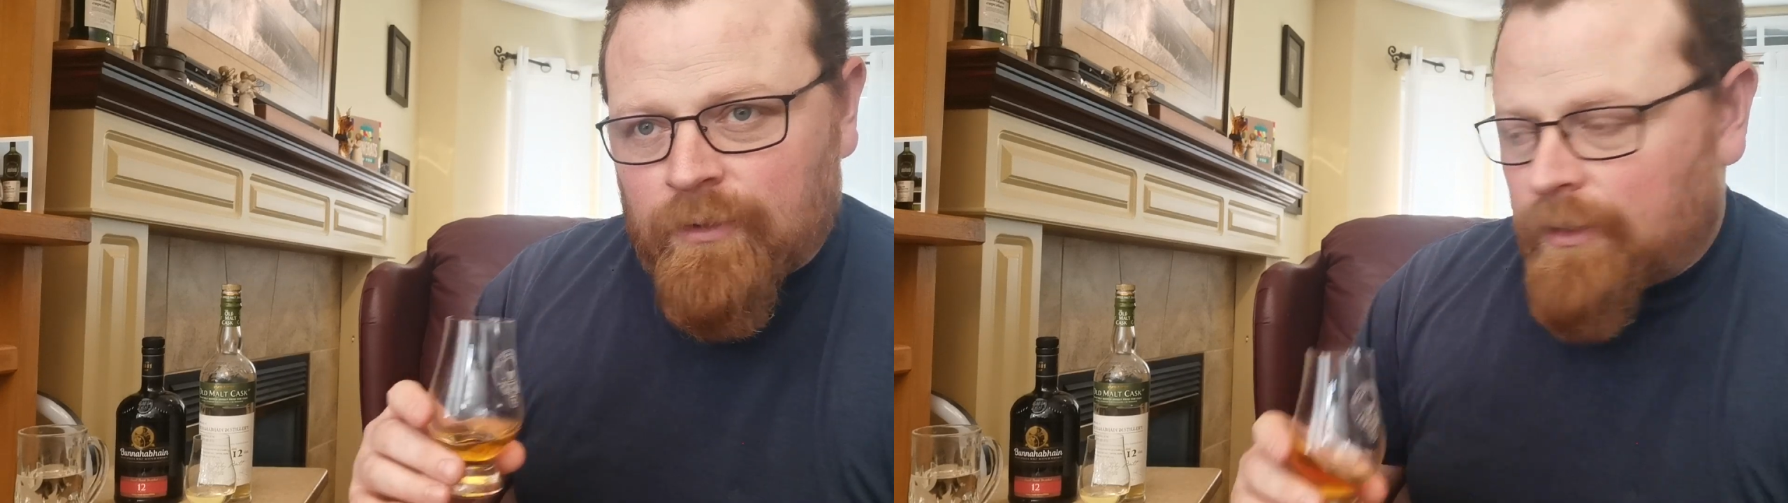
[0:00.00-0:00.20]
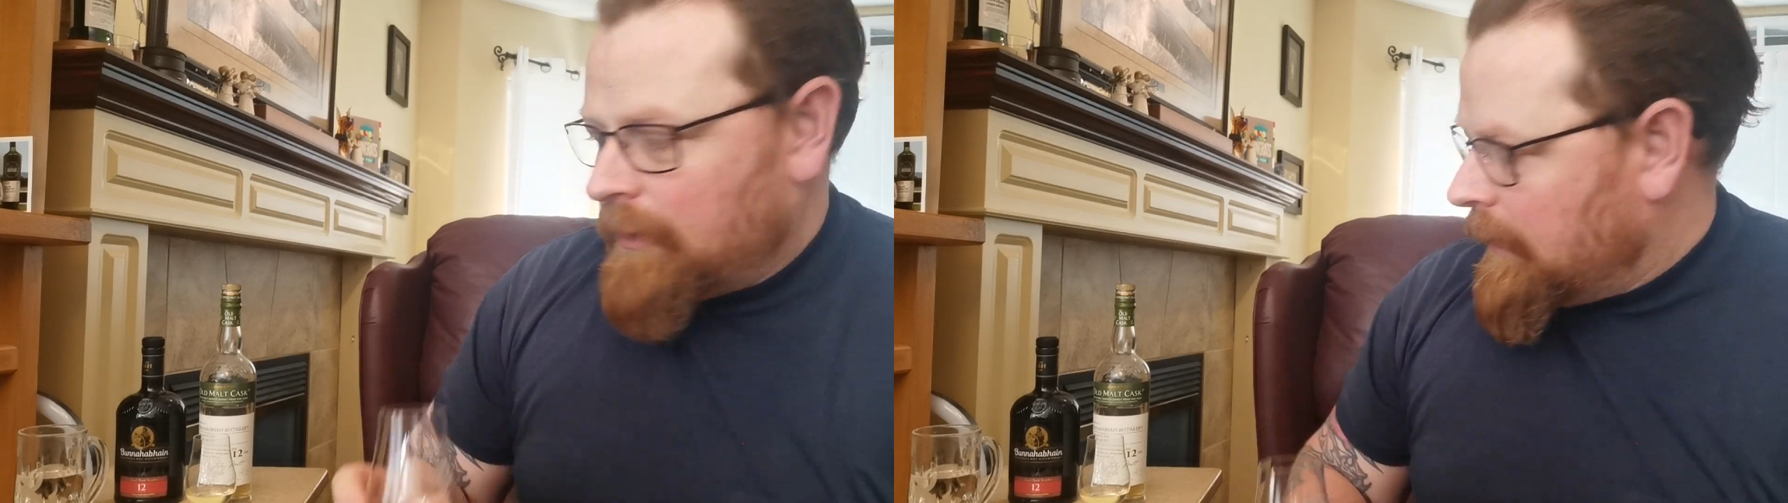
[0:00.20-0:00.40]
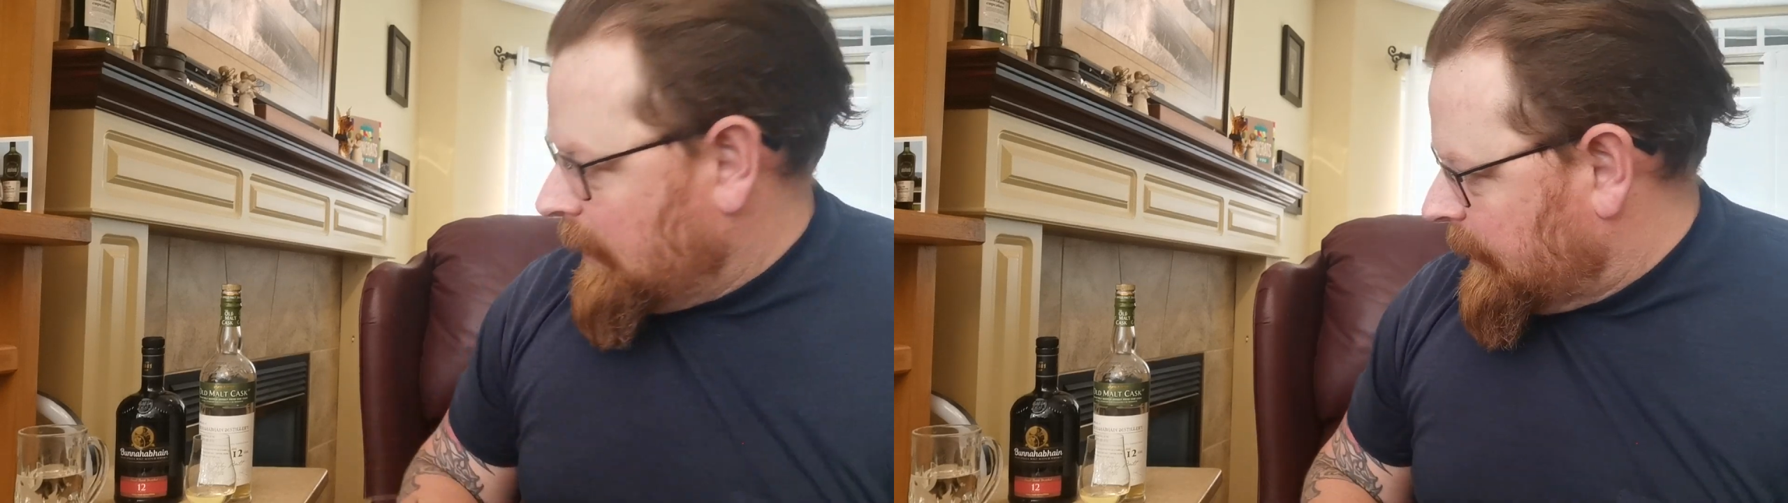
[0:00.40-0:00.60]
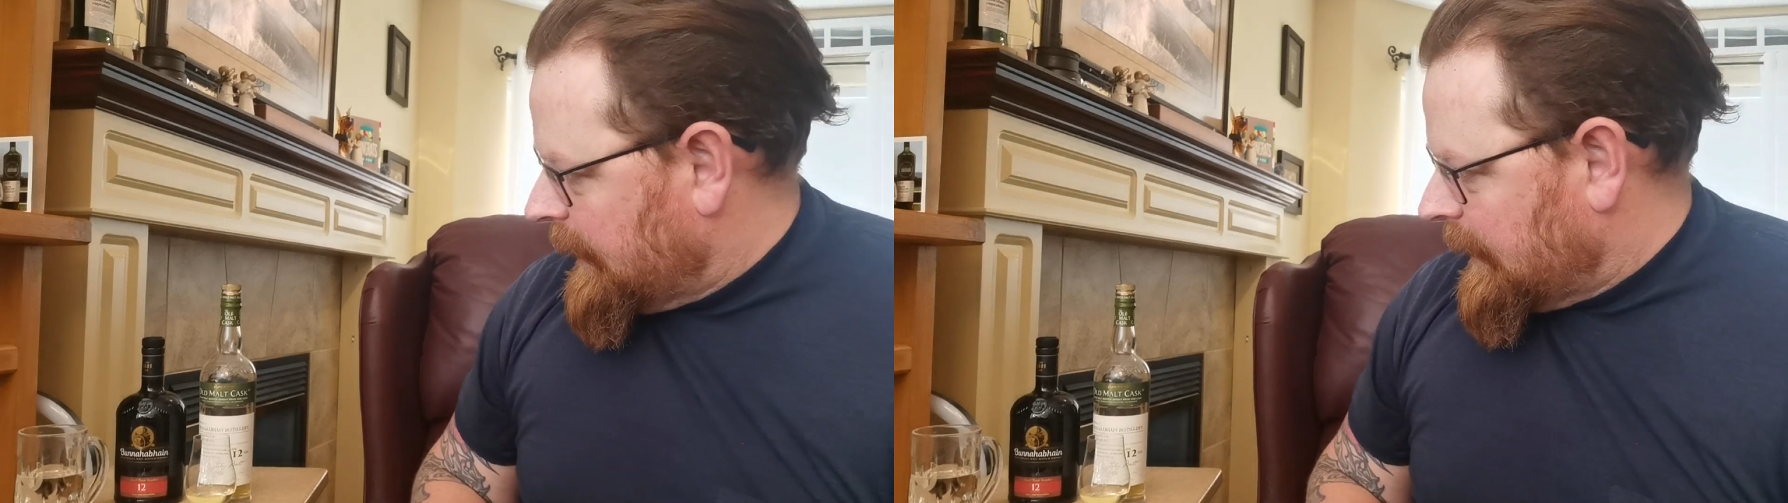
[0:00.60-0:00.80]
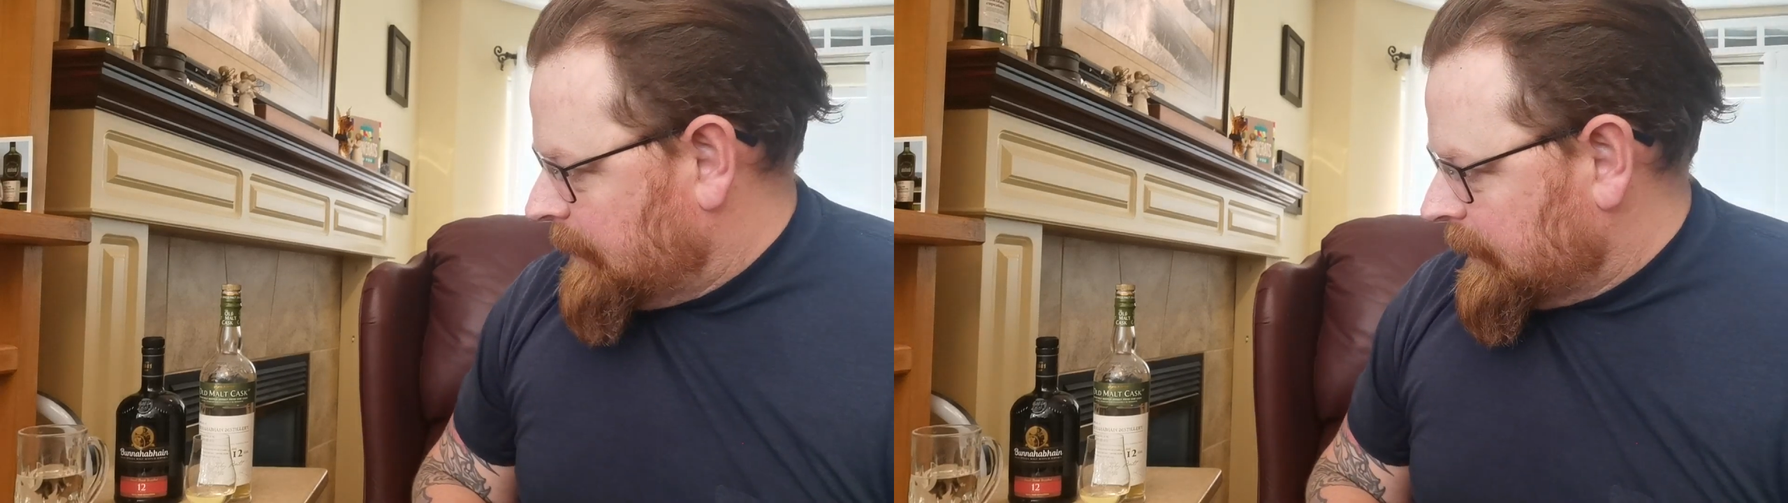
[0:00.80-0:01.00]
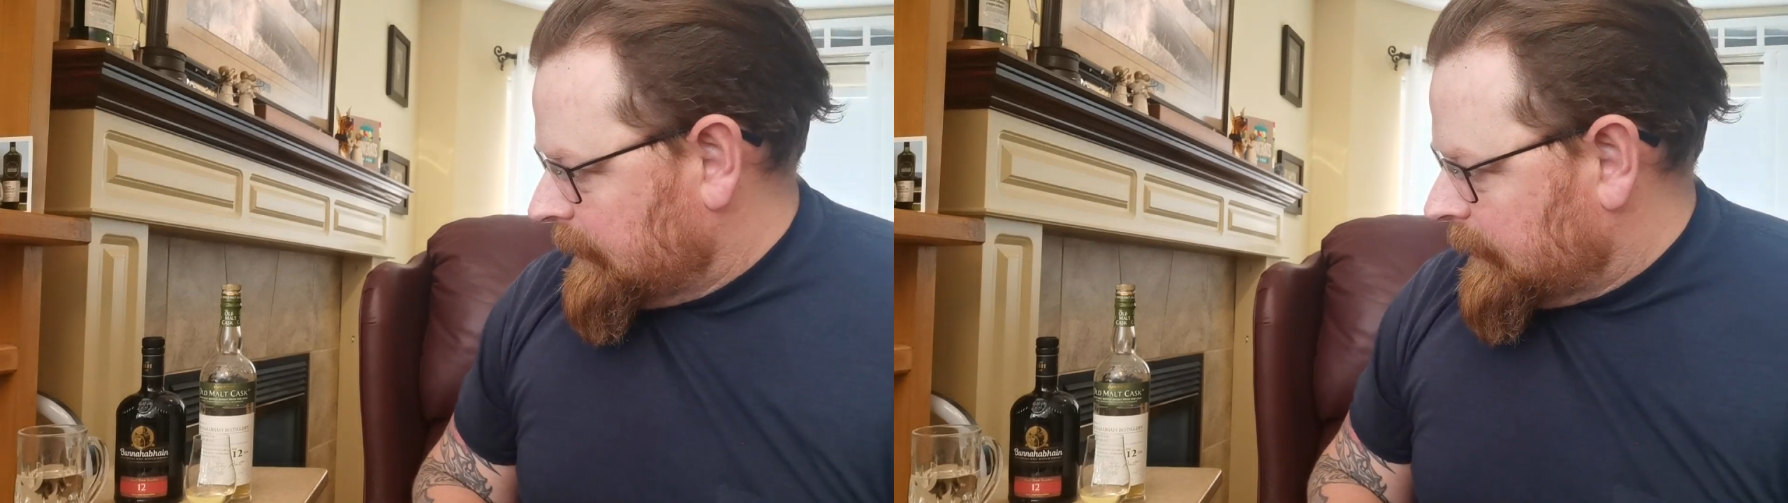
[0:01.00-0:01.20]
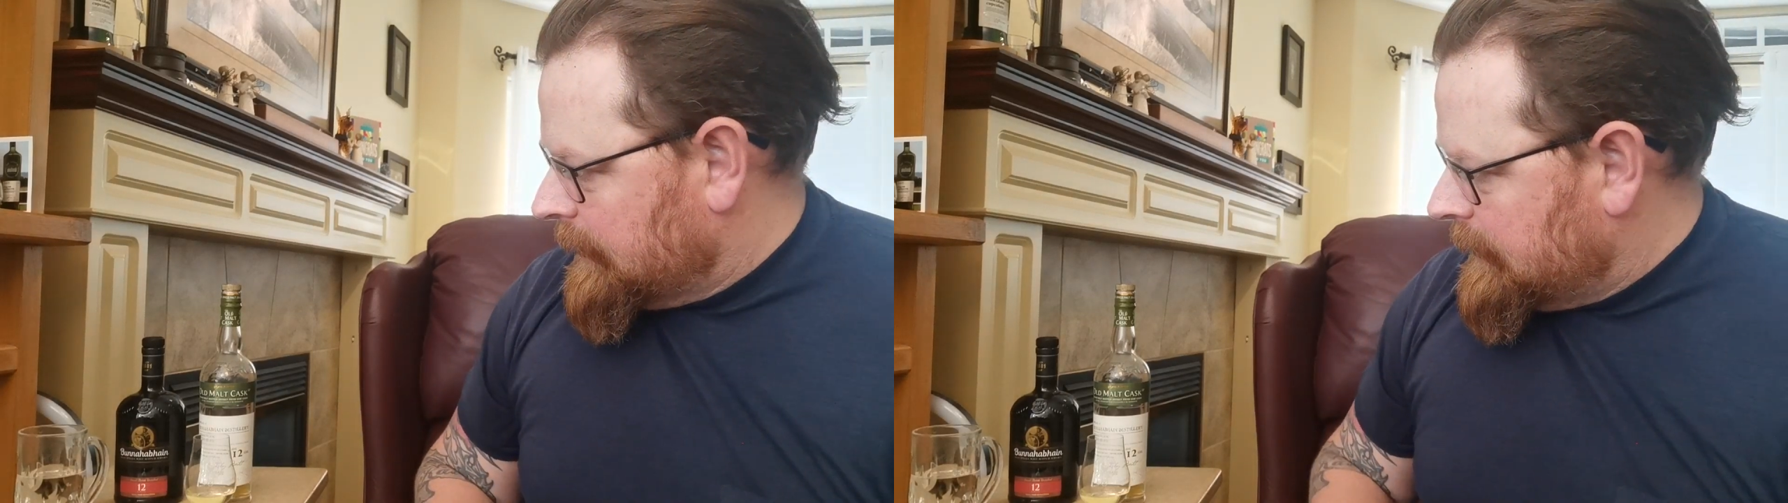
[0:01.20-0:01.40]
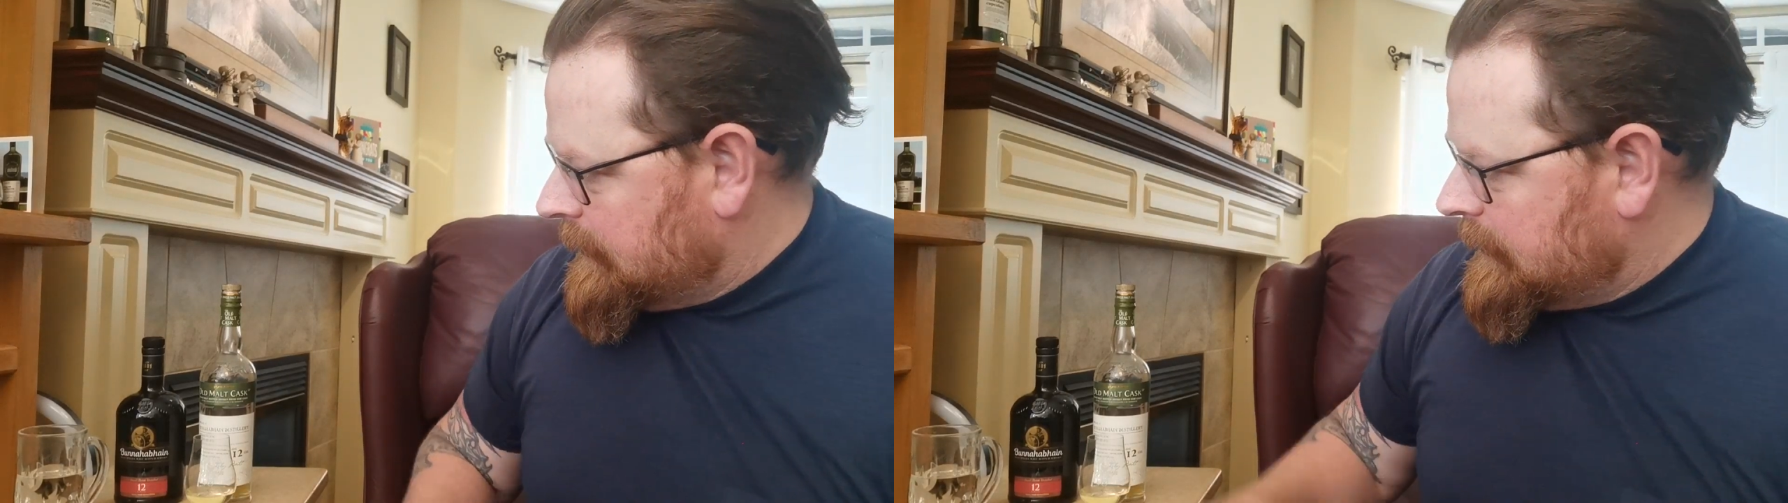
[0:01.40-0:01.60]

quite a while, but I have my little